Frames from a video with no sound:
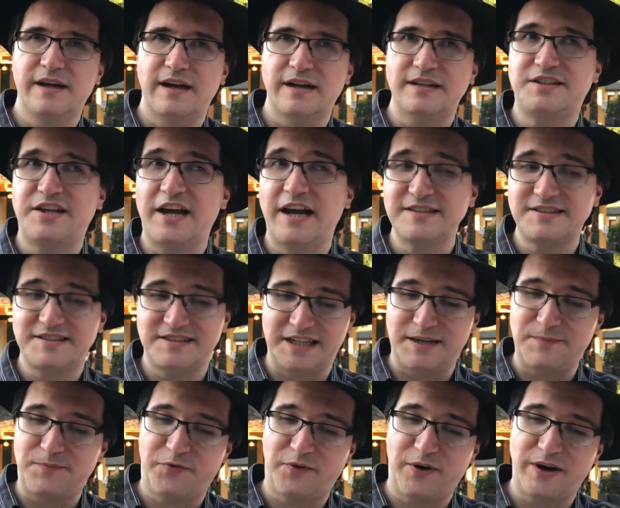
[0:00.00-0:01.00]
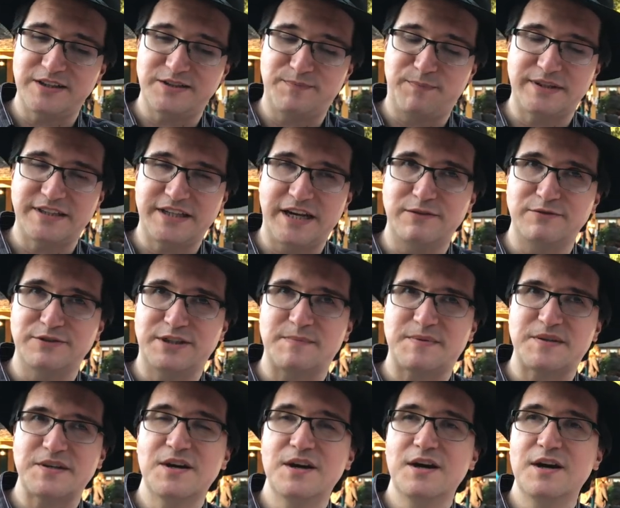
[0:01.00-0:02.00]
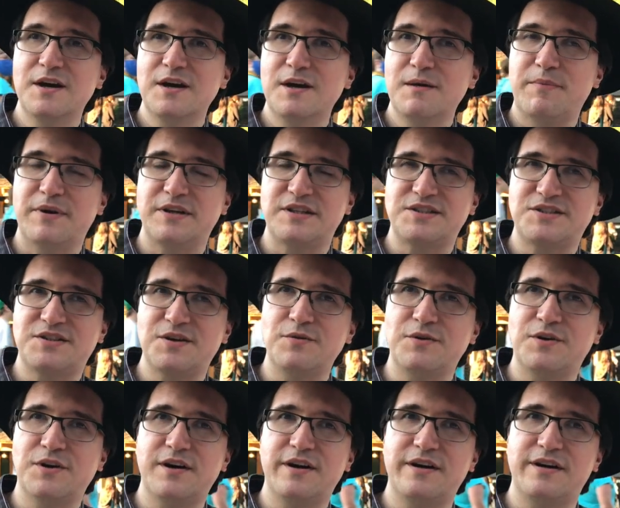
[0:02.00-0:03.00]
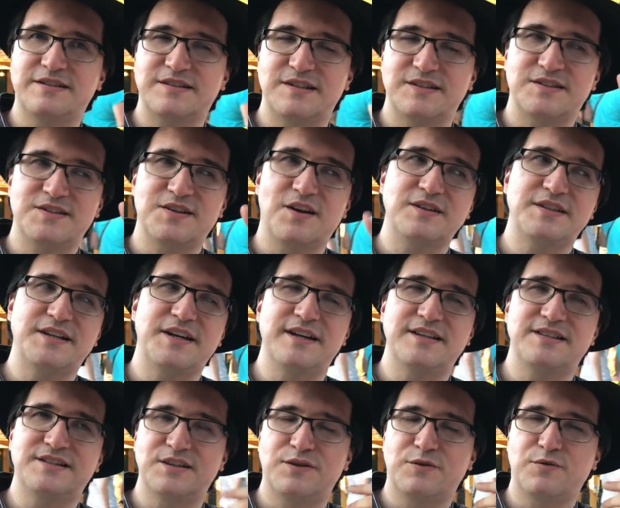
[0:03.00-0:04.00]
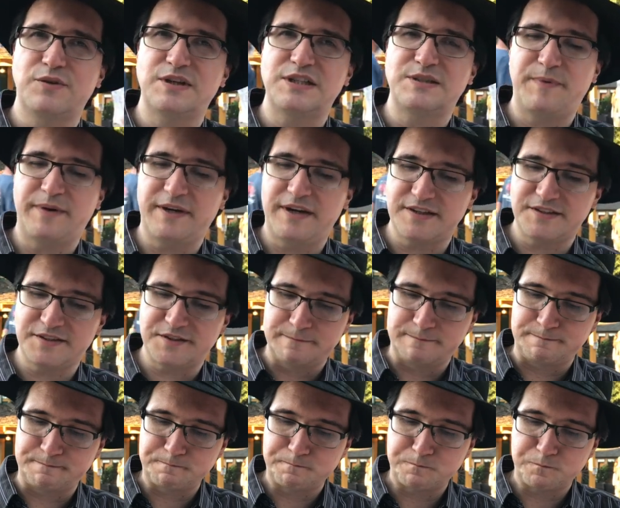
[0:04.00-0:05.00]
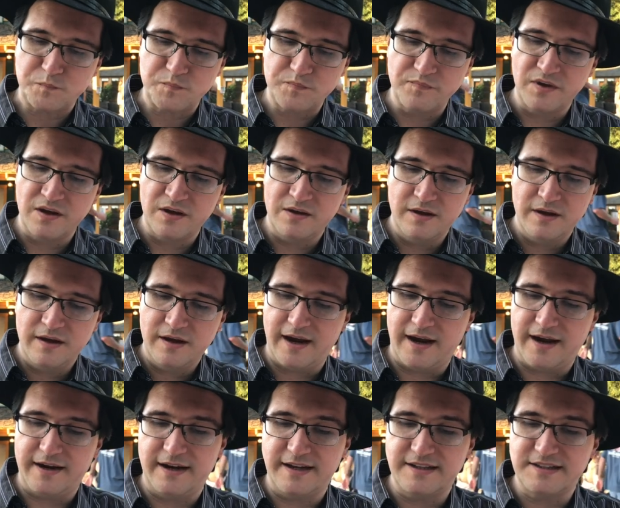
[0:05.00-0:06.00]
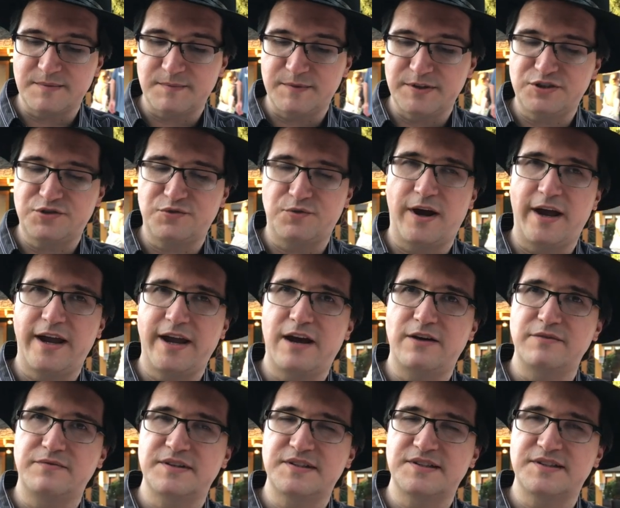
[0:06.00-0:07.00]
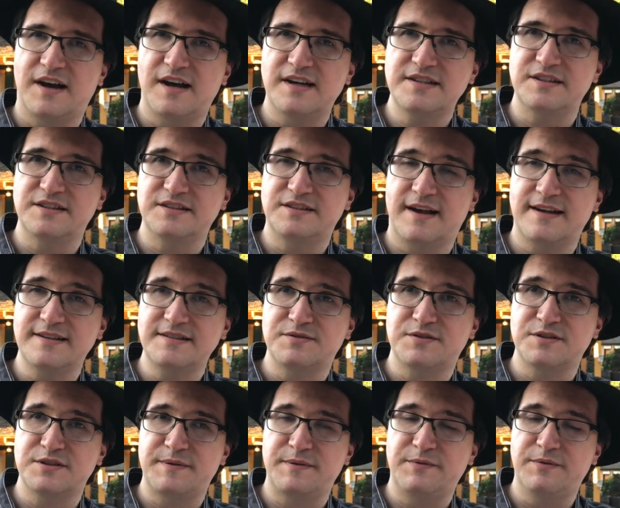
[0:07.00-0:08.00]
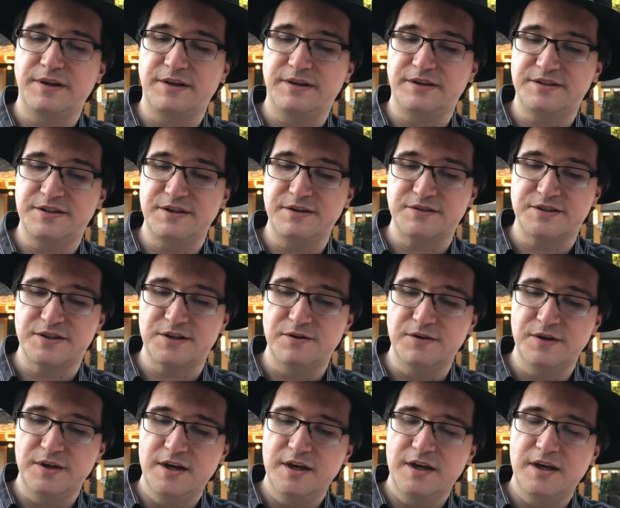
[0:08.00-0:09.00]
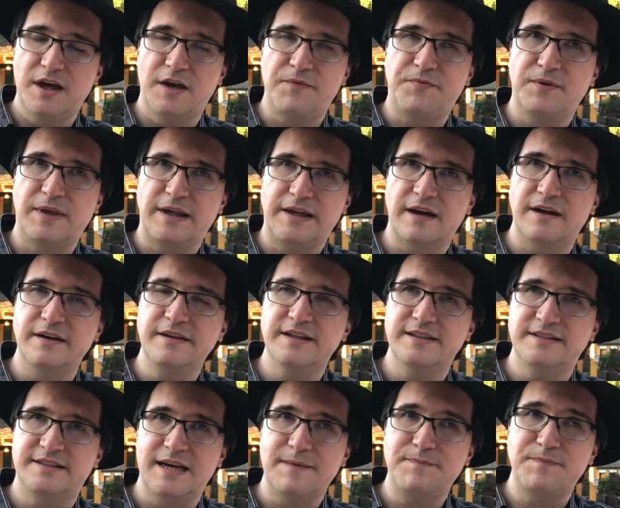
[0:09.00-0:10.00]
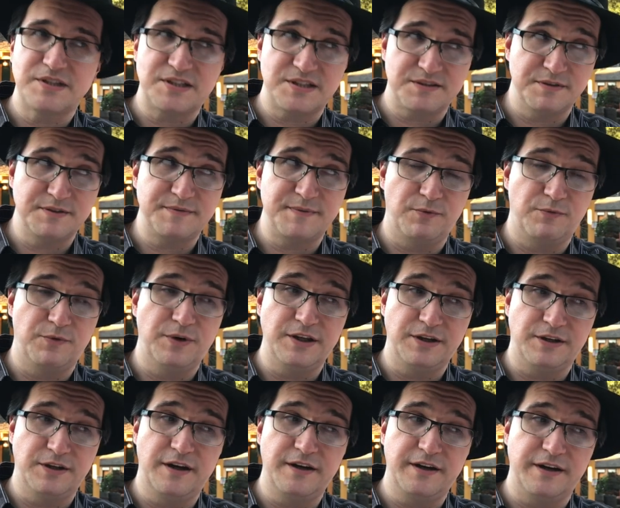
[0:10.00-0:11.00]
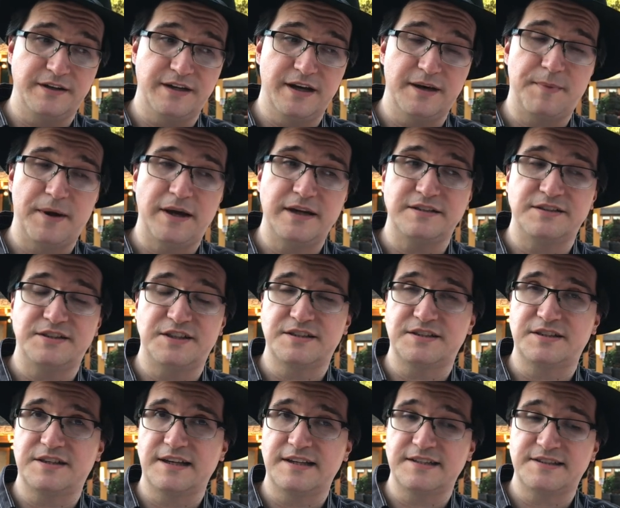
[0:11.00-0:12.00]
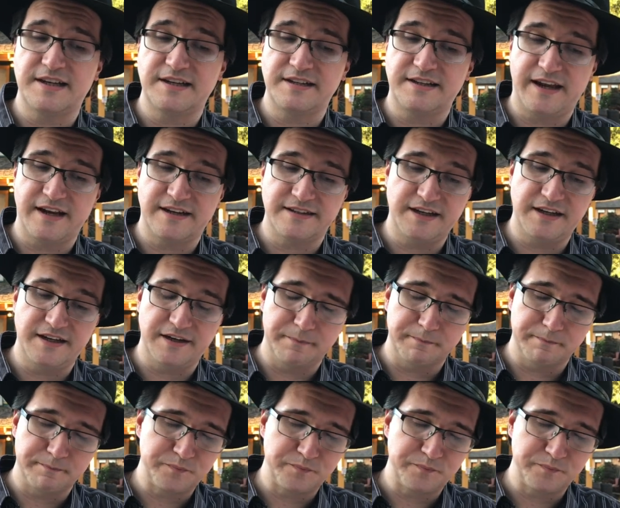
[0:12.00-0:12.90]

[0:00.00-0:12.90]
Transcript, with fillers: It's just deep fried potato chips, but it's so good. It's the saltiness, the crispiness, and I had someone try out the sauce, and the sauce is supposed to be really good too. So if you like onion dip, this is supposed to be a really good onion dip. I just, like I said, can't eat it.